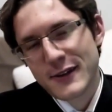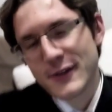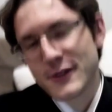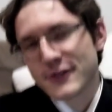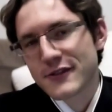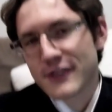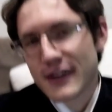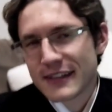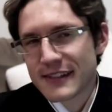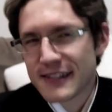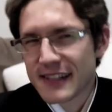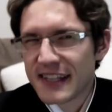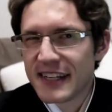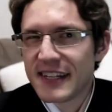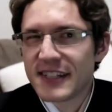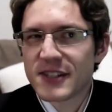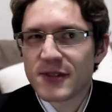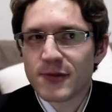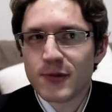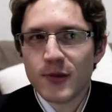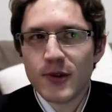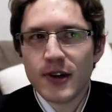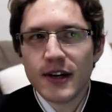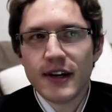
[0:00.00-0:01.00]

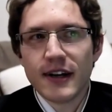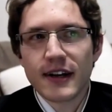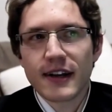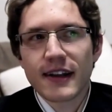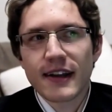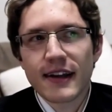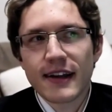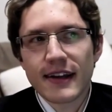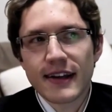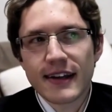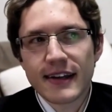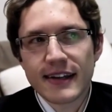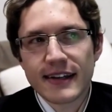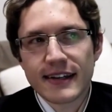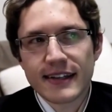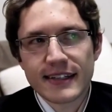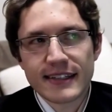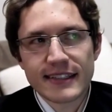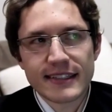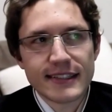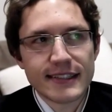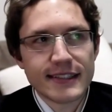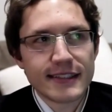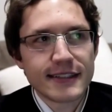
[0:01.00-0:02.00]
translation work
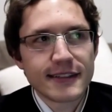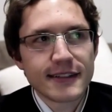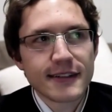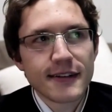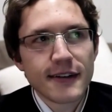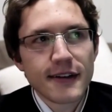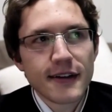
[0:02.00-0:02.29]
and